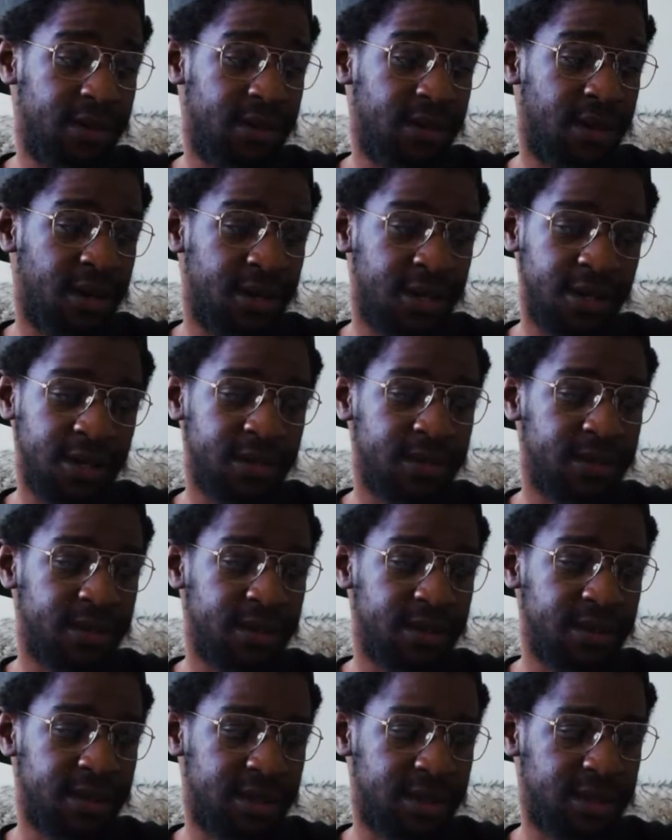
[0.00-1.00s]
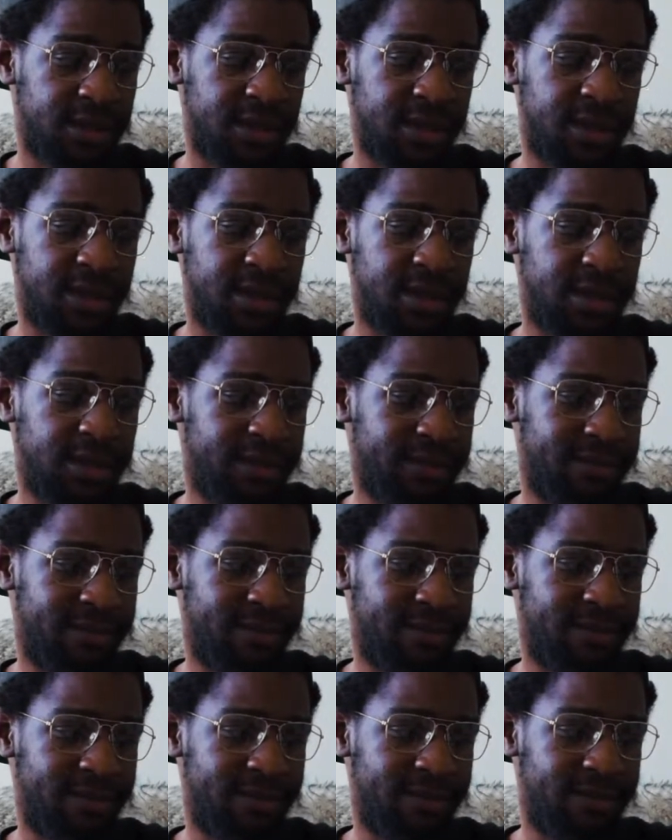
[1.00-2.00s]
Honorable Sir
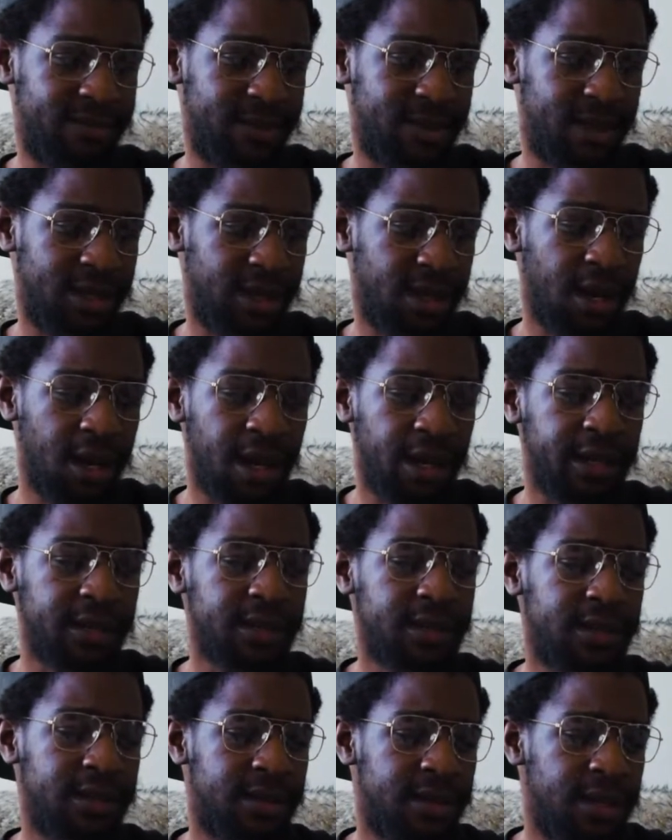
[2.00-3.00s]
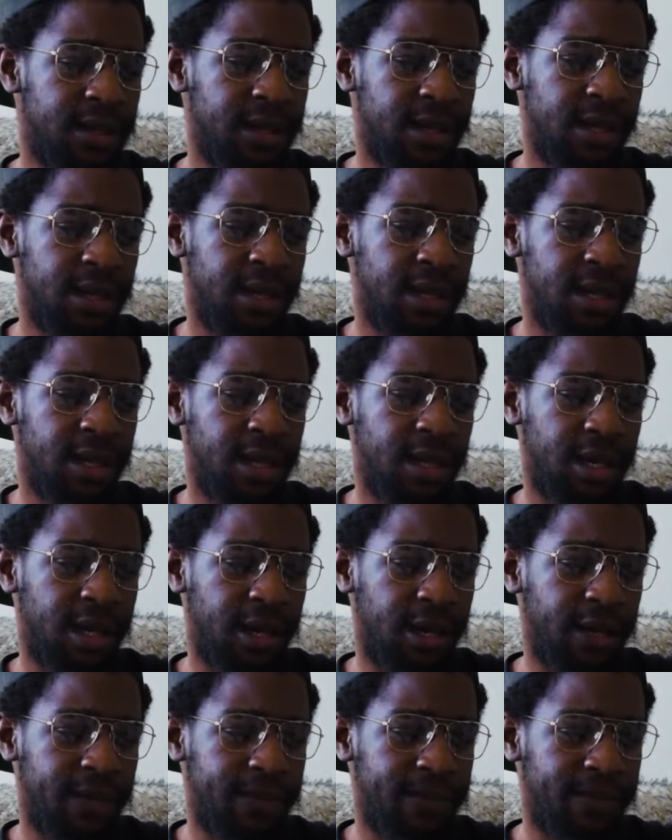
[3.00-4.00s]
asked,
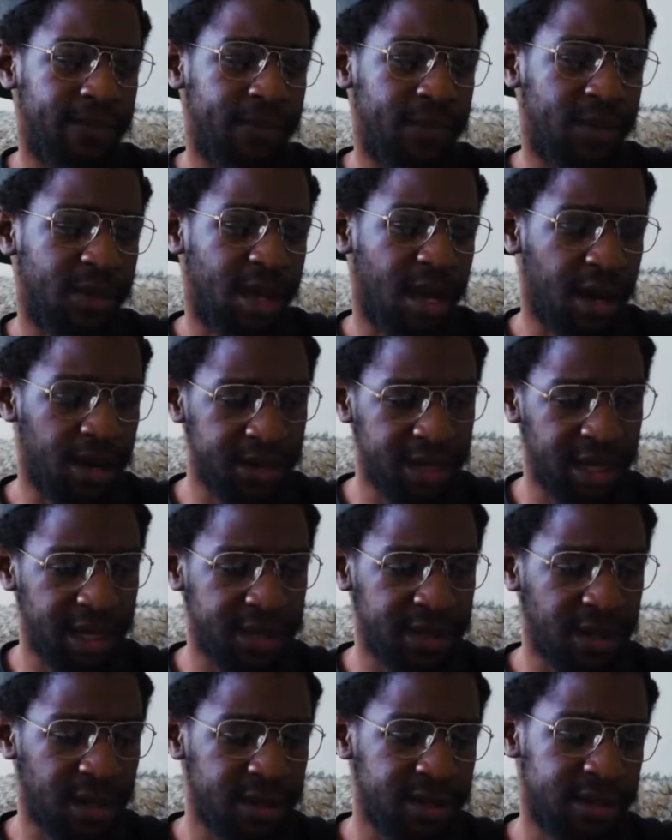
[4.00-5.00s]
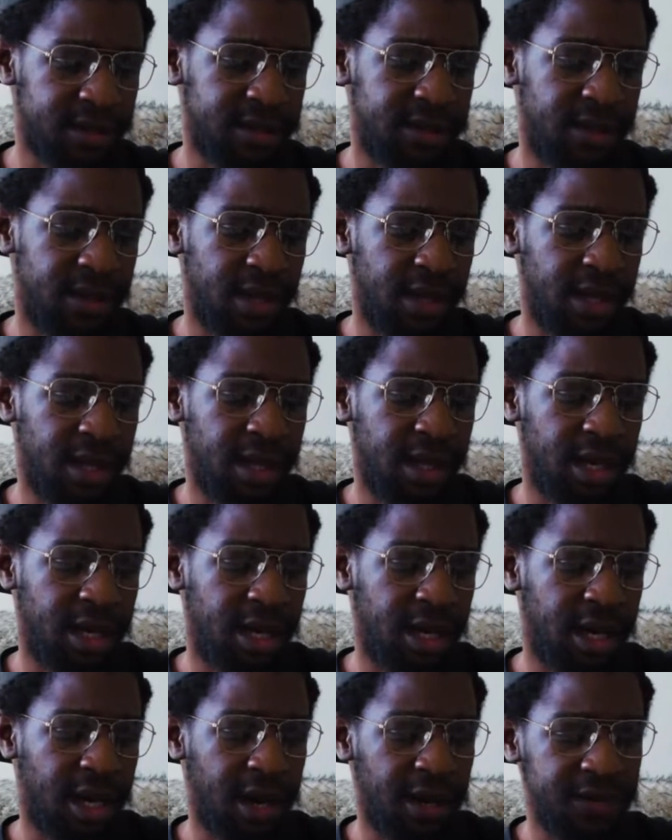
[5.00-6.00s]
how did I start?
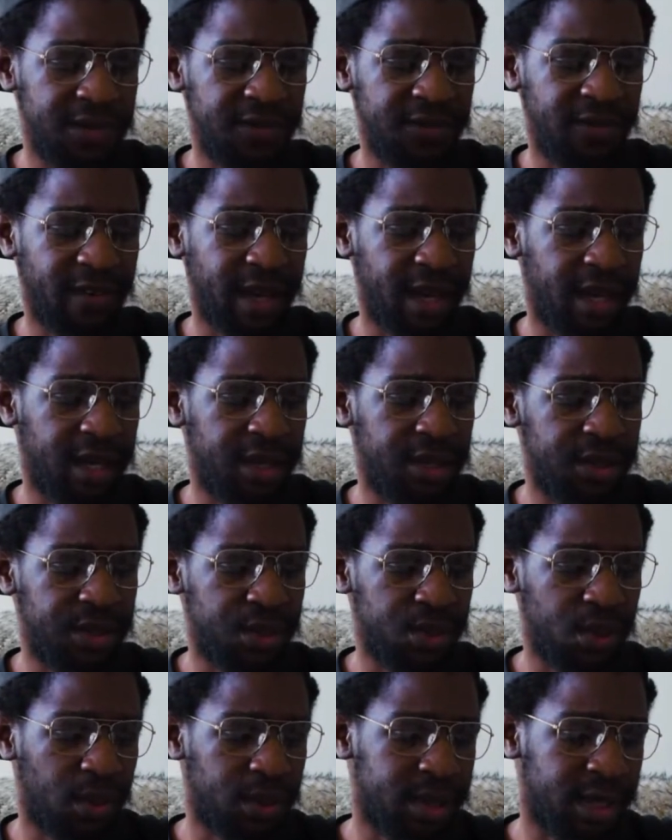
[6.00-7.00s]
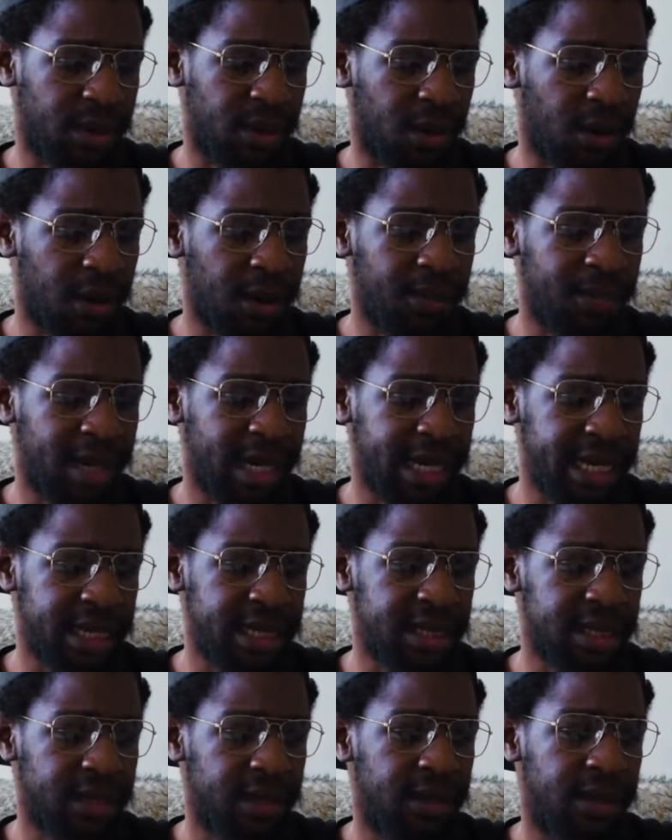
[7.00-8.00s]
How to find short and long
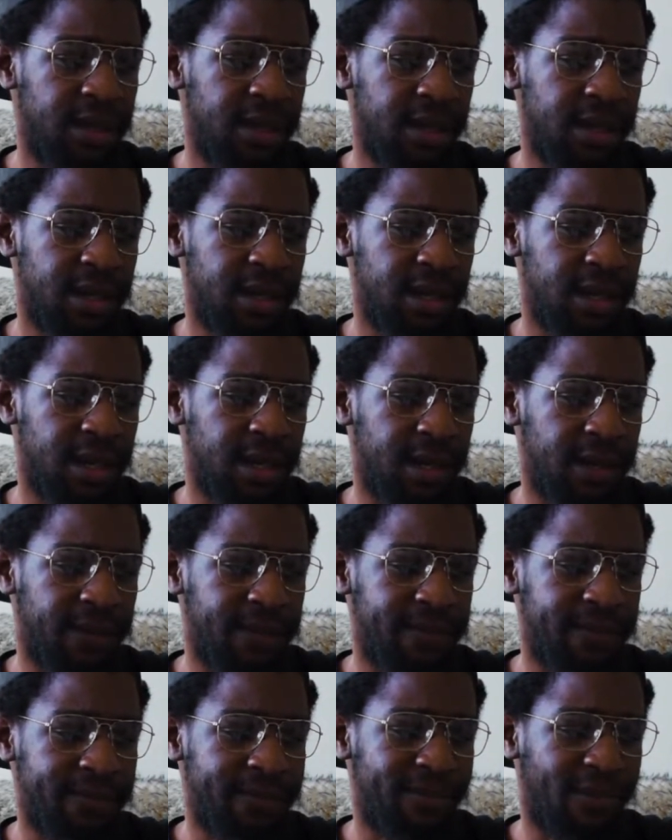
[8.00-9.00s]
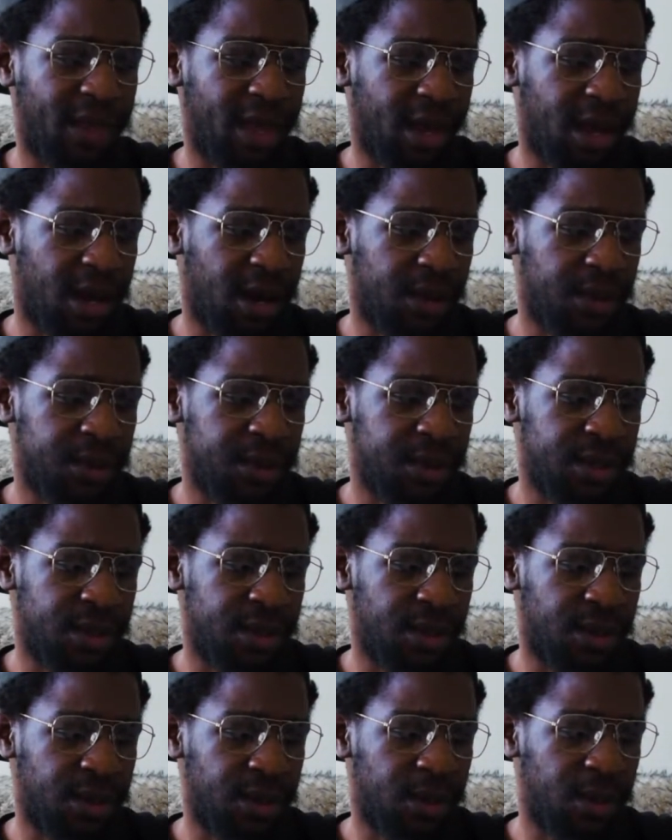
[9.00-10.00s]
plays, how you
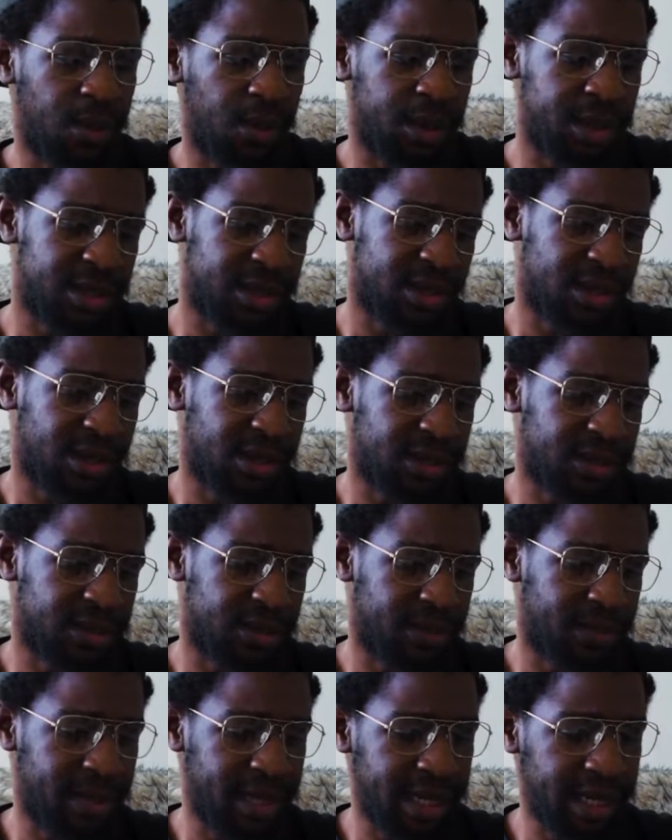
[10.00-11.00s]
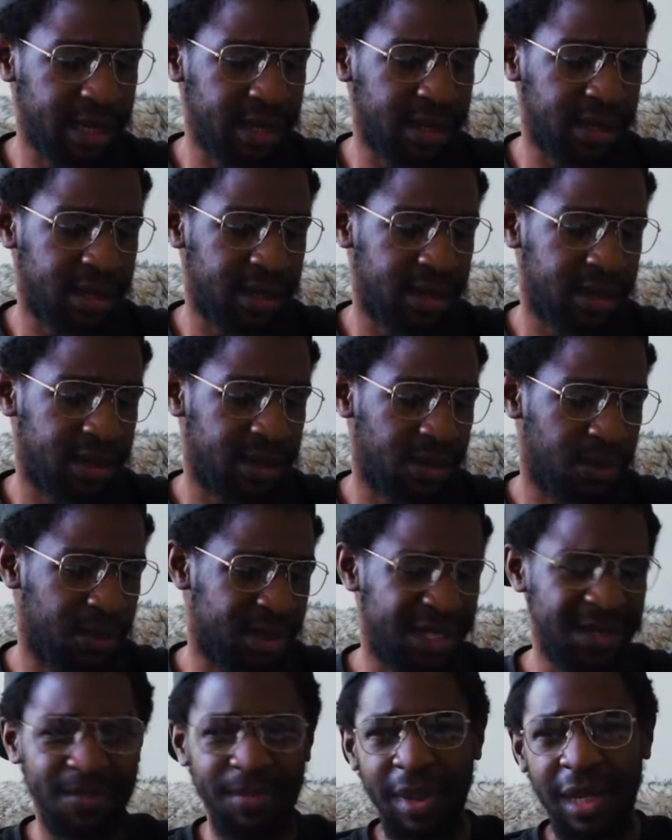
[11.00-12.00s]
know which stocks to pick,
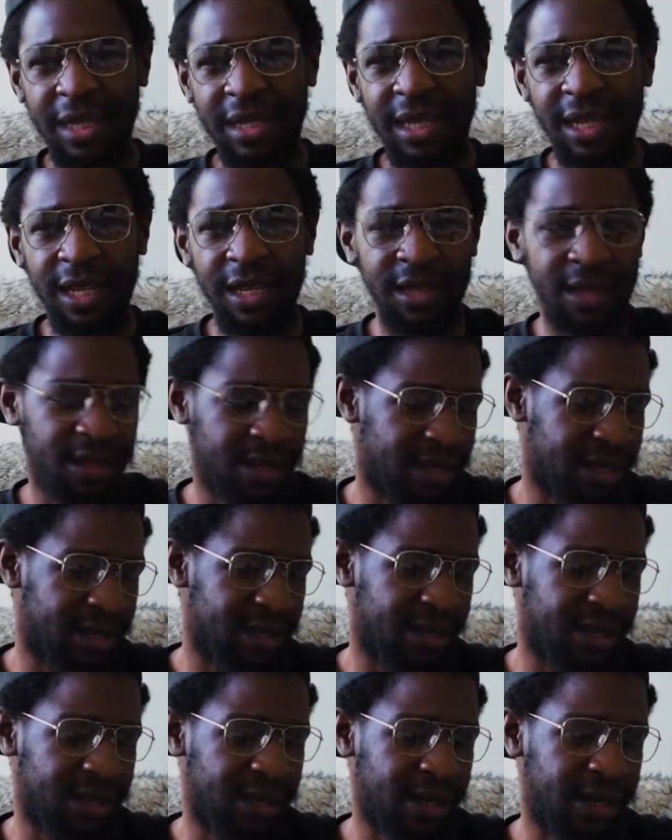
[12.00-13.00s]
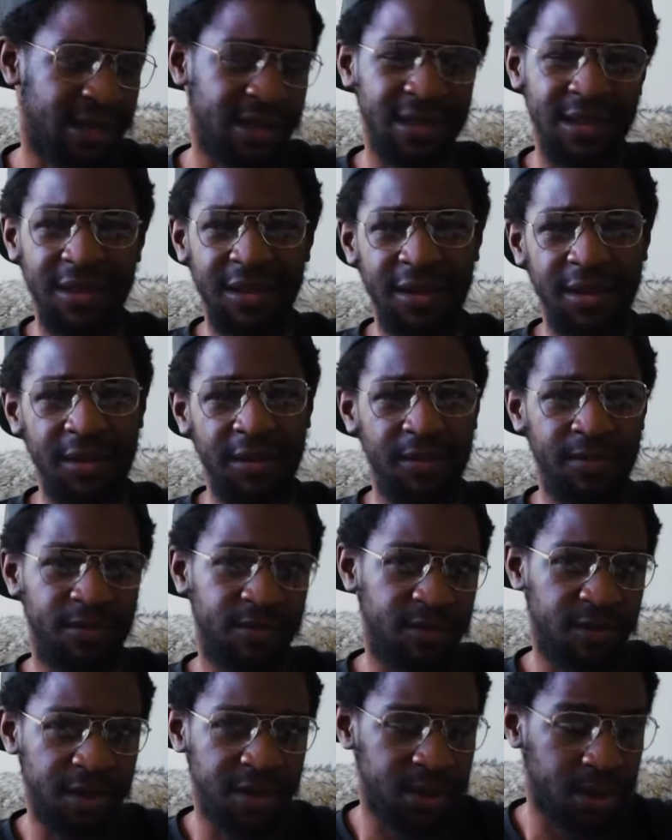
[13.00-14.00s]
which is basically the
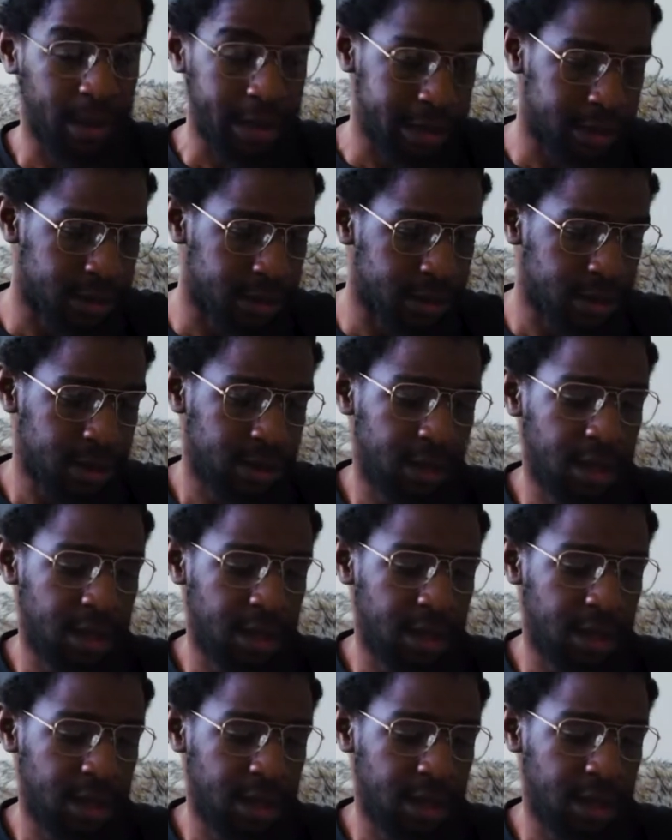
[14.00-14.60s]
first question.